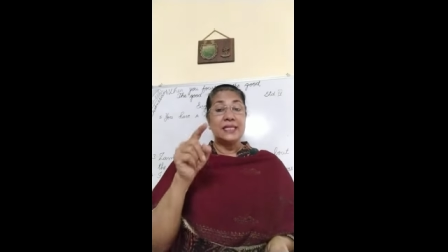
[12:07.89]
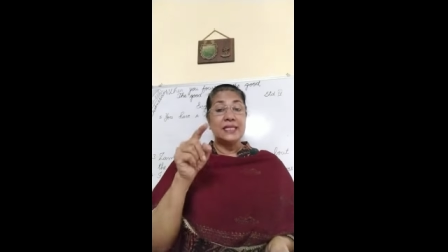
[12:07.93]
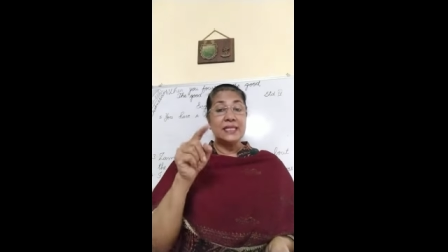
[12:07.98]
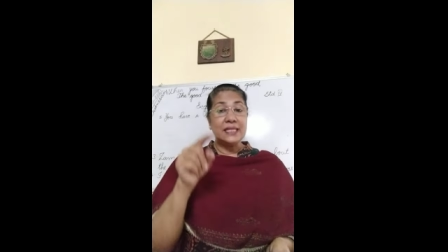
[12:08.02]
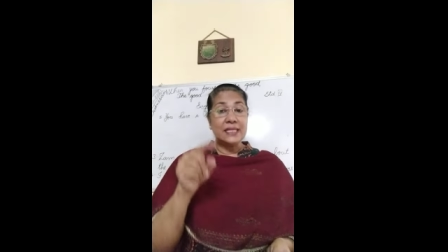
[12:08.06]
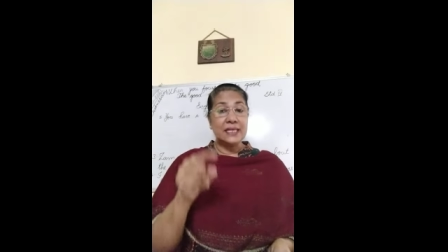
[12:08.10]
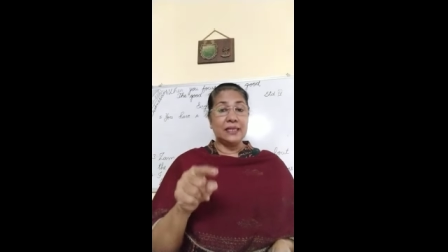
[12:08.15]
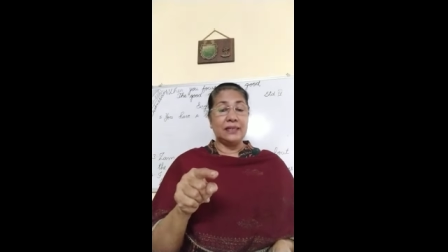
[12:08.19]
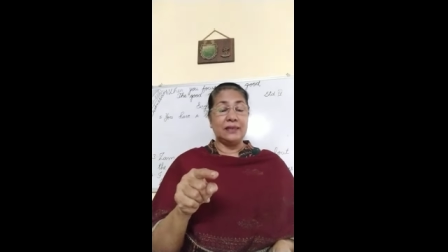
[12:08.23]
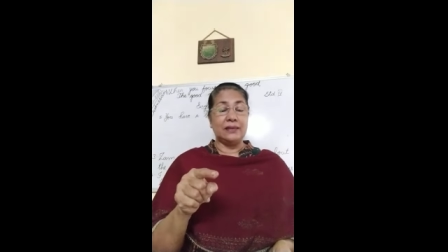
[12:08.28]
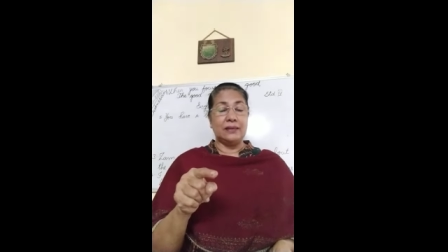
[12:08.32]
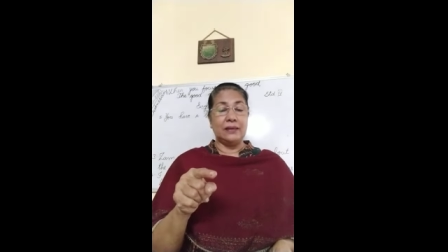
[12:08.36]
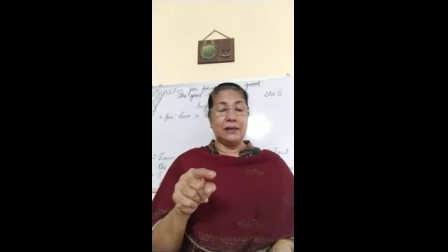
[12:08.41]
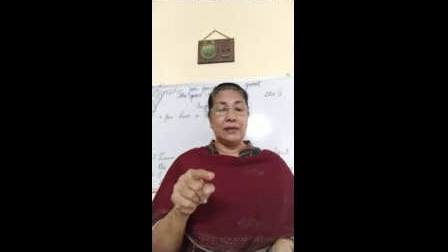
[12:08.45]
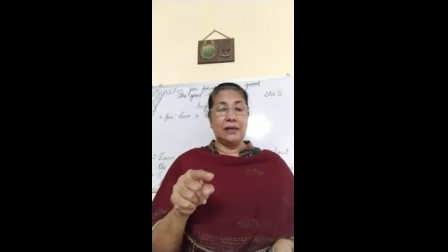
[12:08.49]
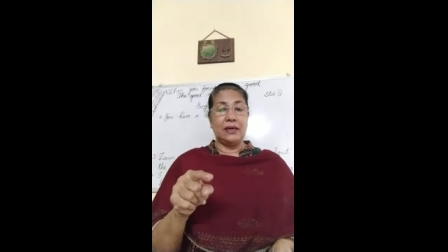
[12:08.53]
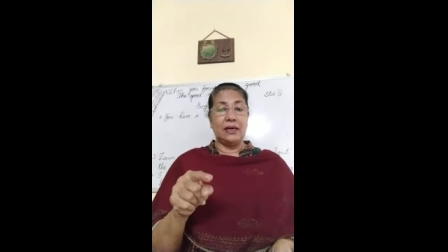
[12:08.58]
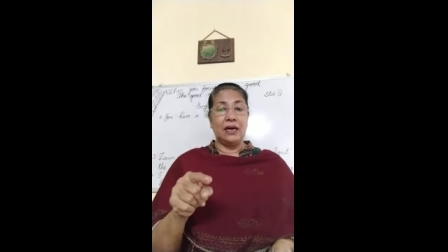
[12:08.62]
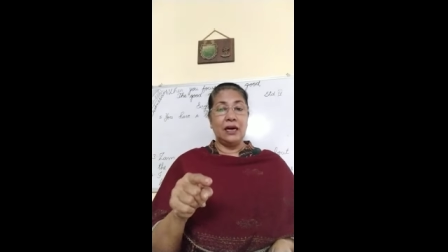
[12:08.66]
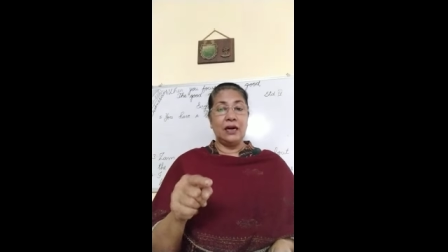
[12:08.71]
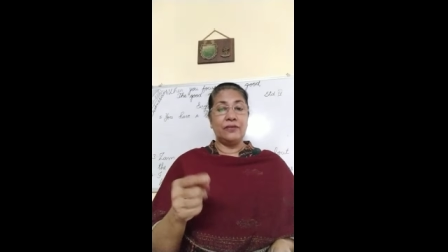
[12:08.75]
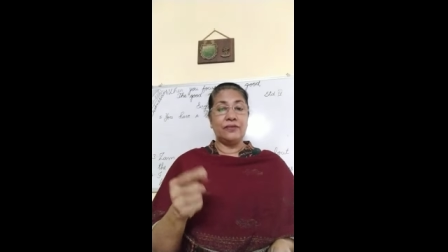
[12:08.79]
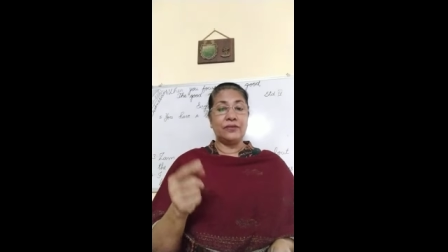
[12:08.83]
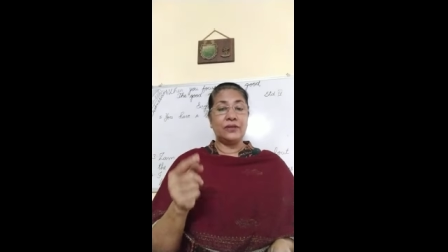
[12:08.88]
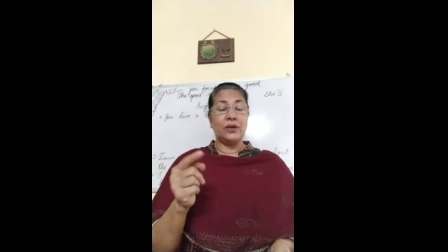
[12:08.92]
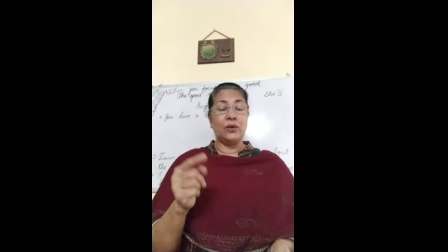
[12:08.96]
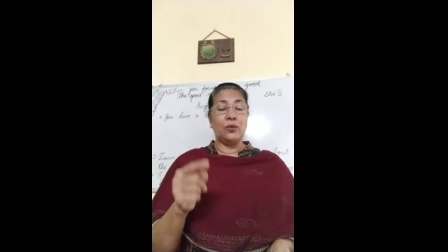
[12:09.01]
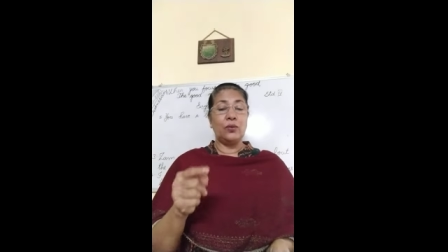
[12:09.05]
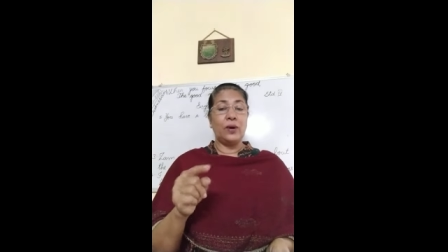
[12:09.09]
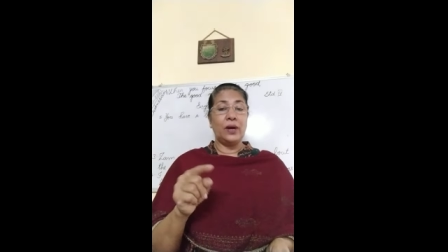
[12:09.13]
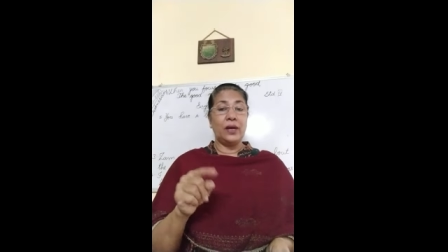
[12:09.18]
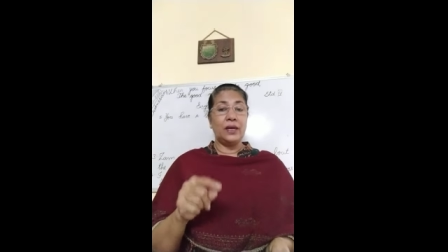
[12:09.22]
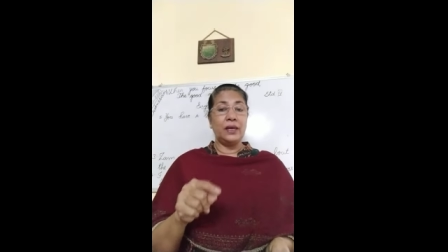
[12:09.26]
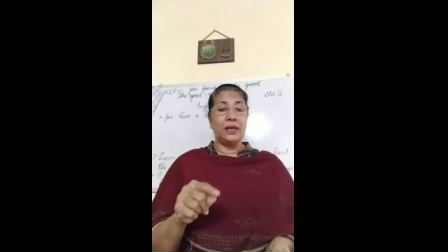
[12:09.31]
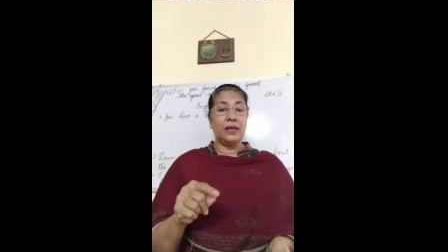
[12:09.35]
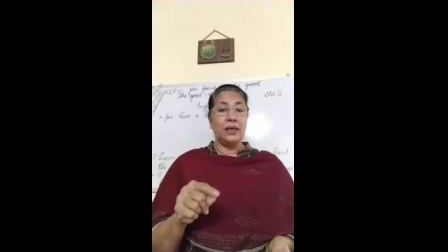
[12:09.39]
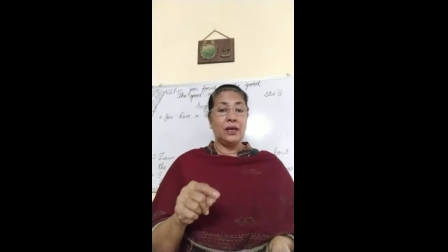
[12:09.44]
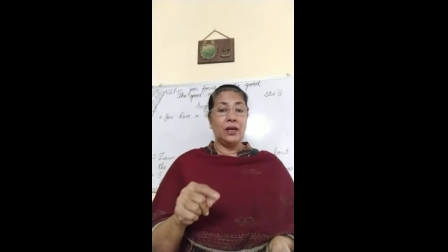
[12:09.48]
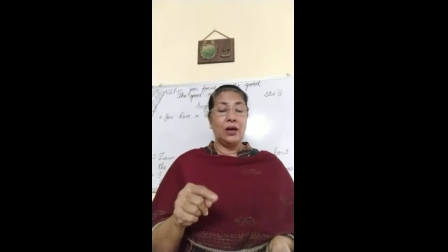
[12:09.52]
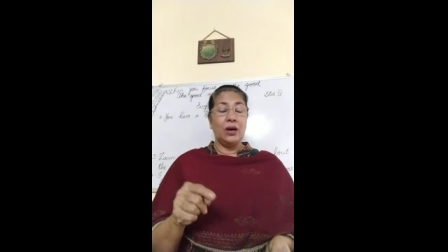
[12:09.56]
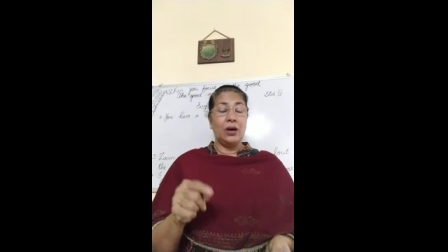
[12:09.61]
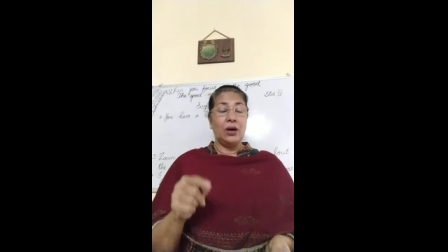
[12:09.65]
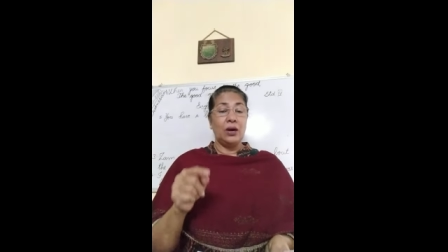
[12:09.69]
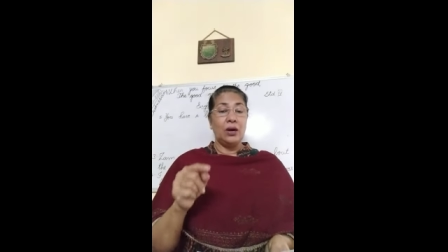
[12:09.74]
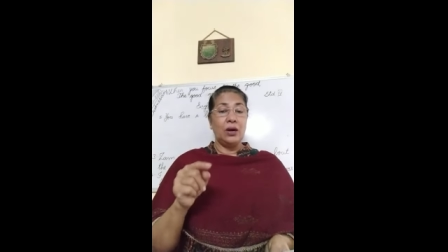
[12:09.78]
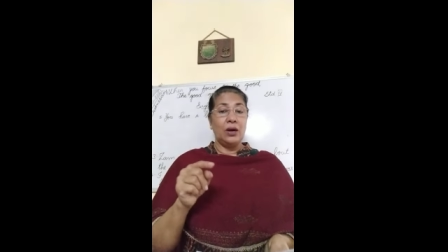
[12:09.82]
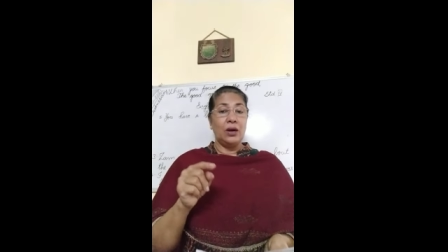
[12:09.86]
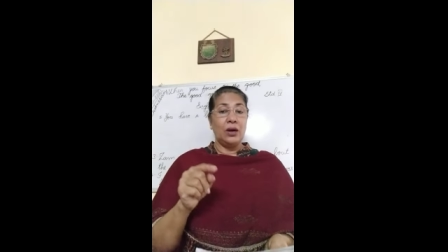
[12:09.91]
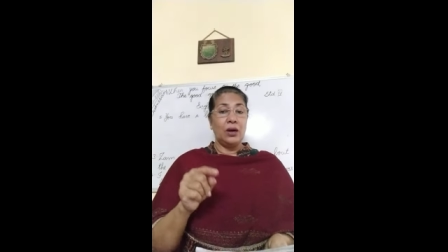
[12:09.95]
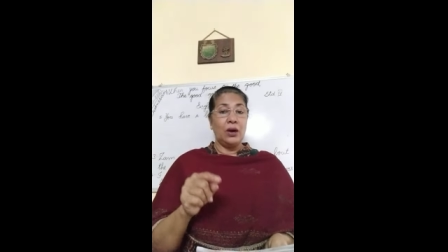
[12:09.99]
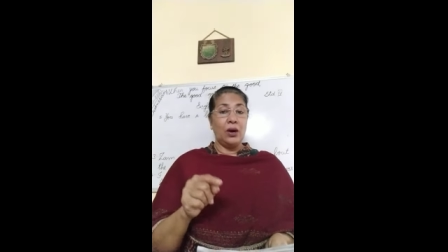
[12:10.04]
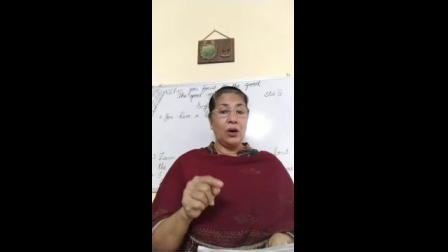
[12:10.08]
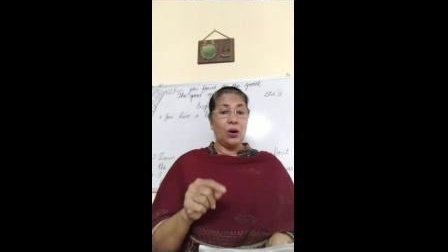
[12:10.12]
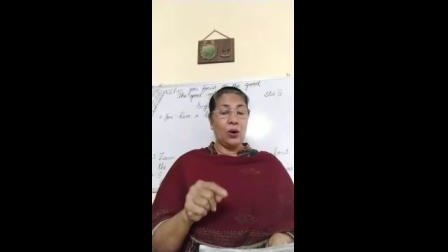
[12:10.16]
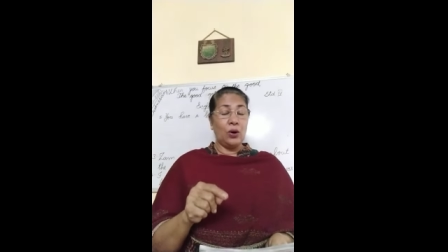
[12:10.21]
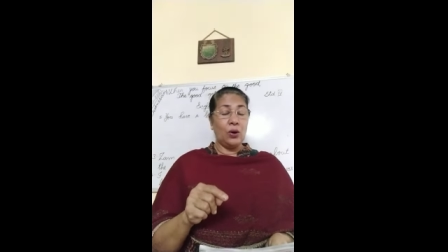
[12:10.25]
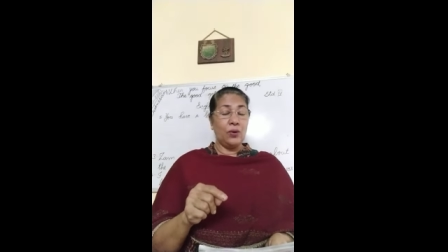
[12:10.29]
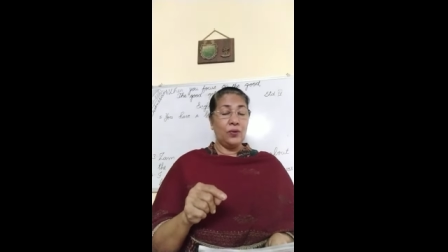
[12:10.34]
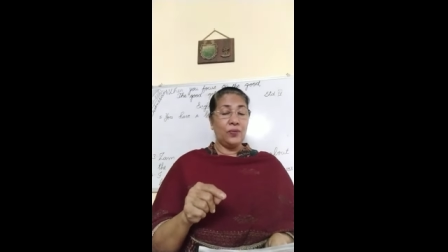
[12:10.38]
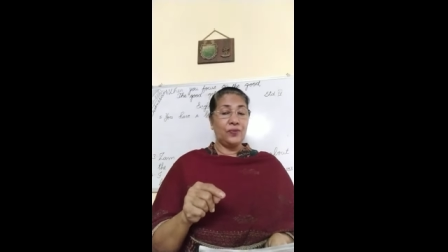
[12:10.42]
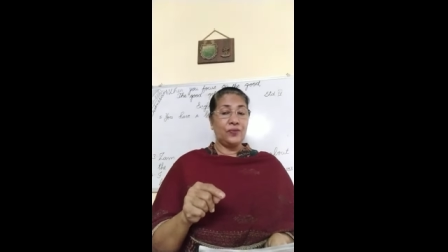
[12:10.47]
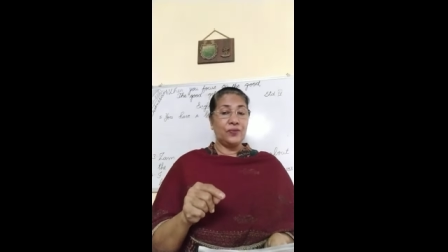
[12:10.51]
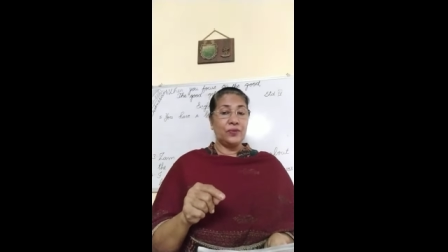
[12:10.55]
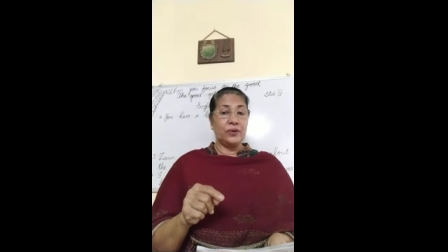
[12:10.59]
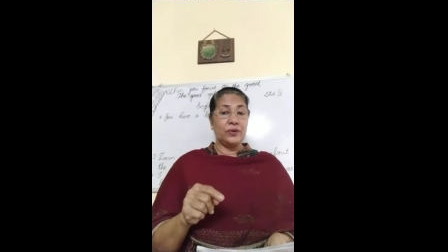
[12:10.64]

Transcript: the after one of